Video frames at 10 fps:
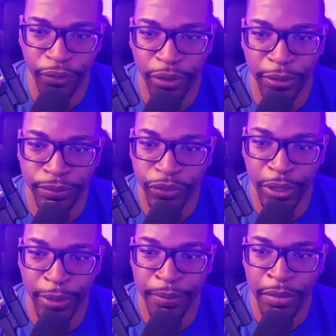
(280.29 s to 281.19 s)
All right.
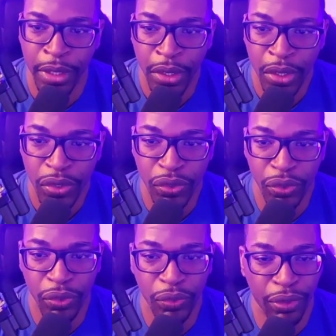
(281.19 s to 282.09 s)
So
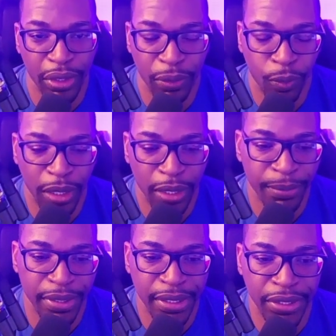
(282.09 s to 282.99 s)
what I'll be
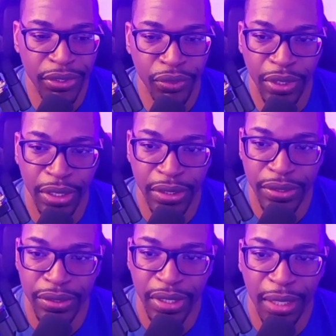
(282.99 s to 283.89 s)
teaching you is
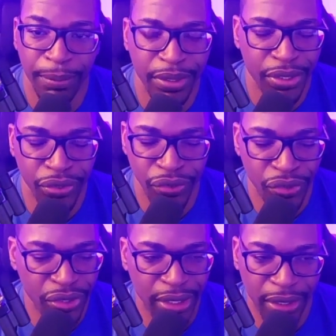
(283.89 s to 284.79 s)
I'll be teaching you just like
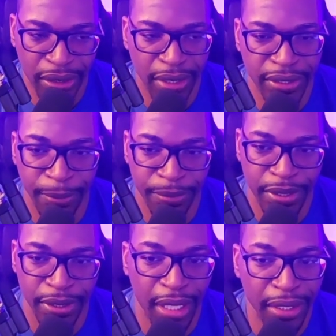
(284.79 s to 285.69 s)
concepts,
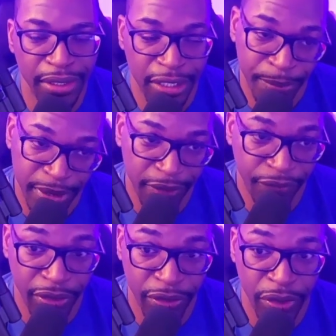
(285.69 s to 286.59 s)
not the specifics.
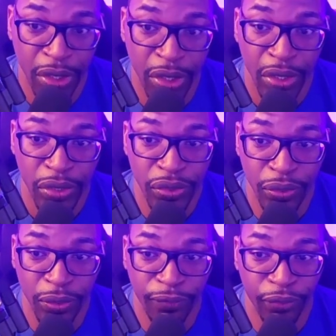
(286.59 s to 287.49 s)
So
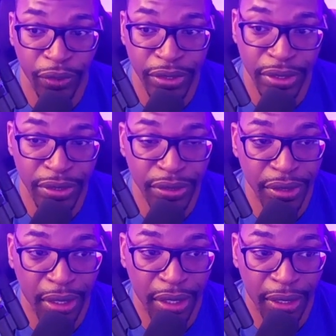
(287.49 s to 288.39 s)
for instance,
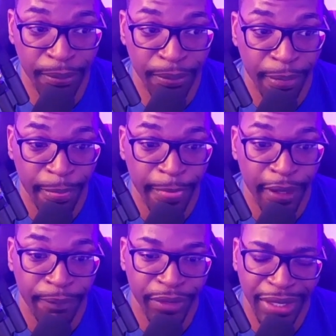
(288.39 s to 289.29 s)

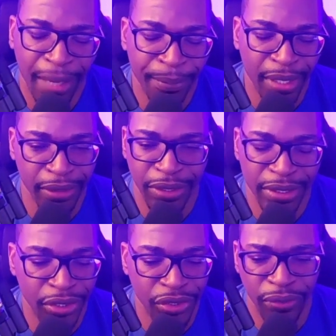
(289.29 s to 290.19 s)
like I'm not going to teach you
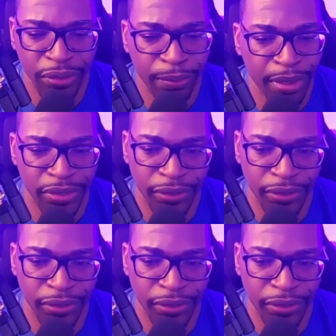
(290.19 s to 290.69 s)
how to build a server.